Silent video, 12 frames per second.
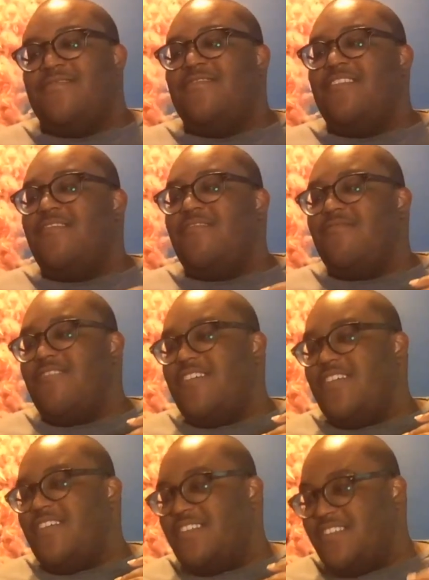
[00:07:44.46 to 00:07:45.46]
So
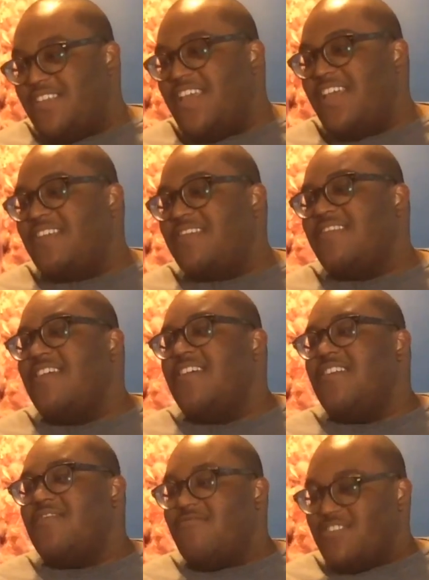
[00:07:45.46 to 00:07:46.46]
next
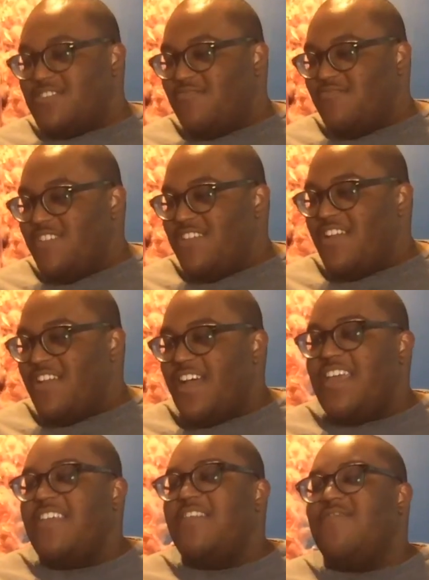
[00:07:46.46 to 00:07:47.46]
question we got
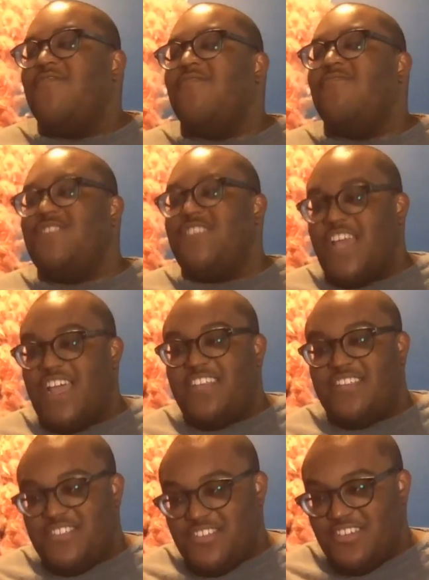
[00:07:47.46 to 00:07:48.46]
is from Ty
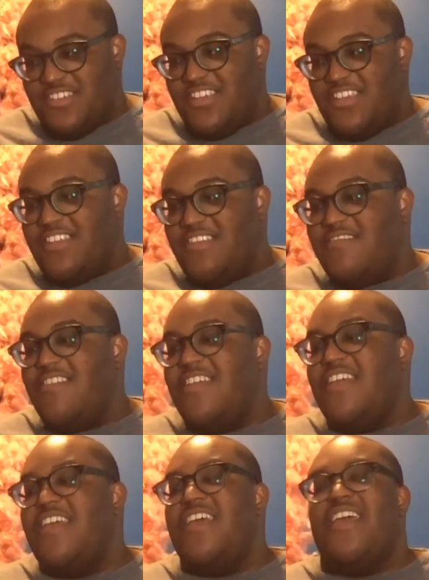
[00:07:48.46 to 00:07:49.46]
the Chugganeer,
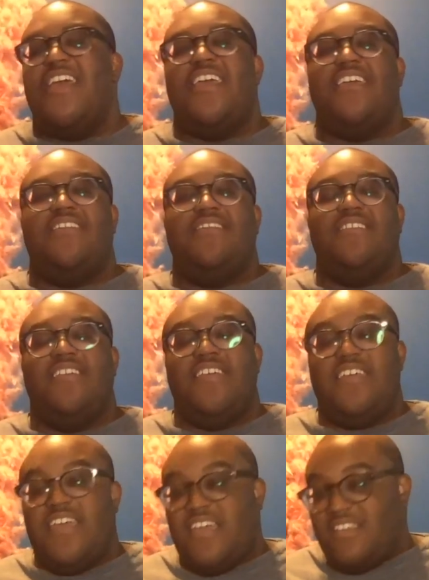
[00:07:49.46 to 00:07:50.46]
and
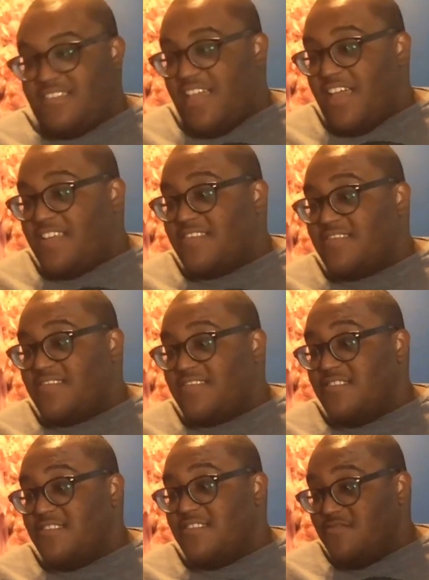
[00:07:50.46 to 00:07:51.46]
has asked,
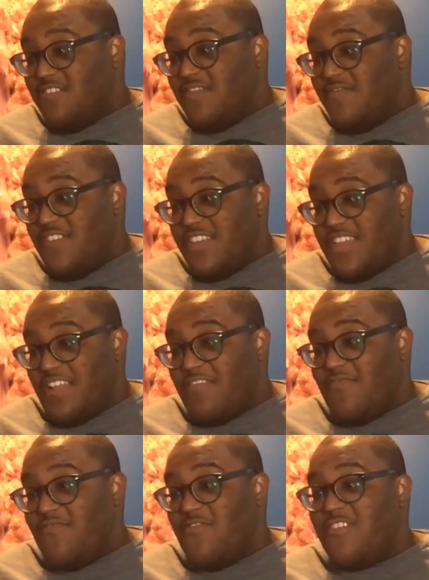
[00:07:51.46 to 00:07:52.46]
since you live in
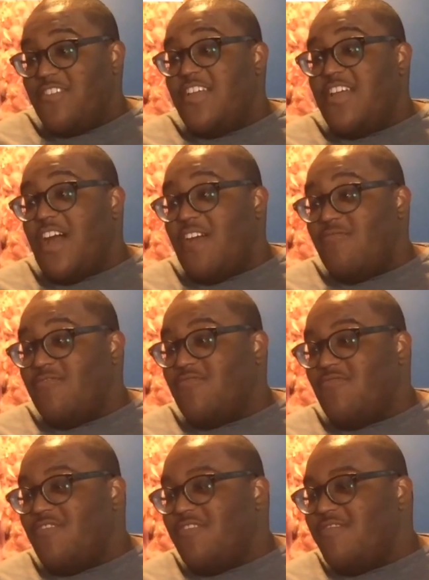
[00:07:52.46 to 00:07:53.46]
California, I was
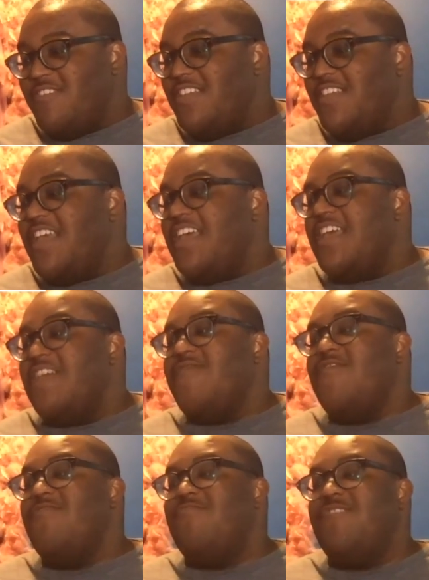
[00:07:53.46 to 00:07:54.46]
wondering if
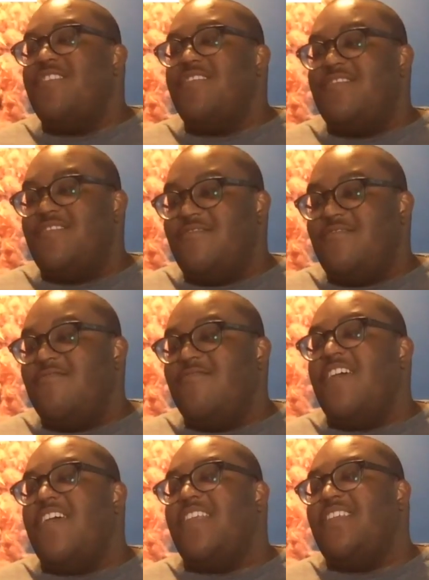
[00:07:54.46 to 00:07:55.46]
you've been to
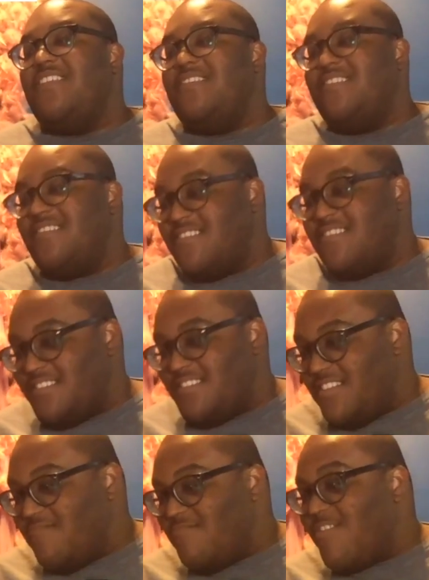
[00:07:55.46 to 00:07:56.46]
any Disney
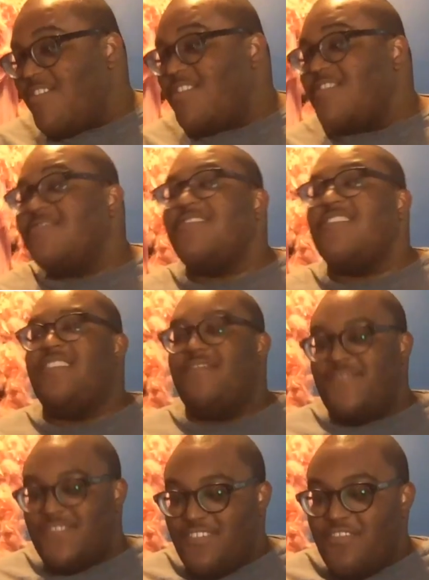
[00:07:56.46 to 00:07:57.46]
theme parks, and if
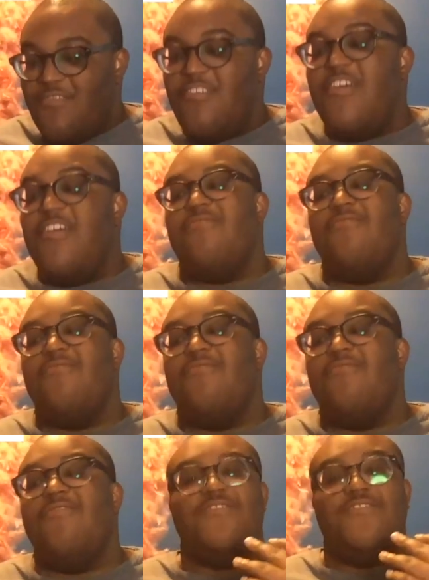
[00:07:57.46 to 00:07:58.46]
so, what is
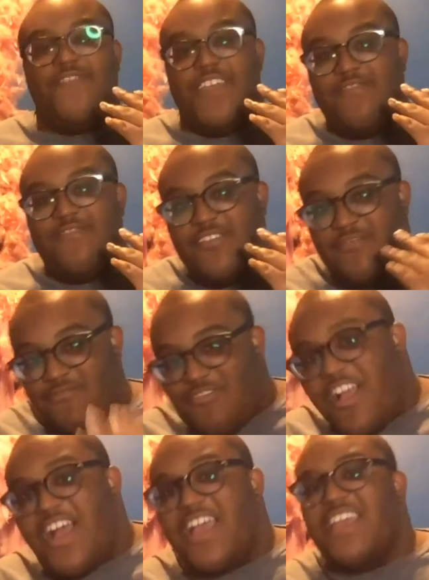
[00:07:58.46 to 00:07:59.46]
your favorite
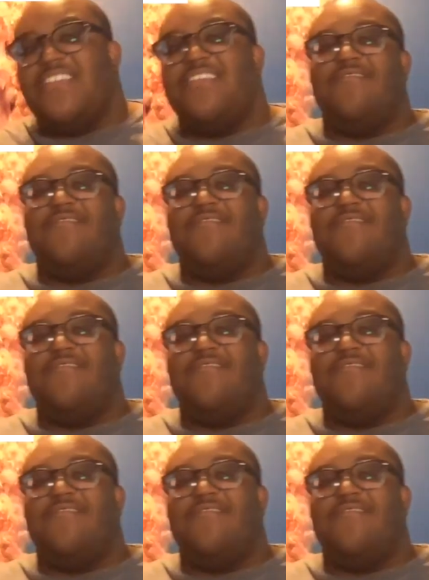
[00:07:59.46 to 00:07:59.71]
ride?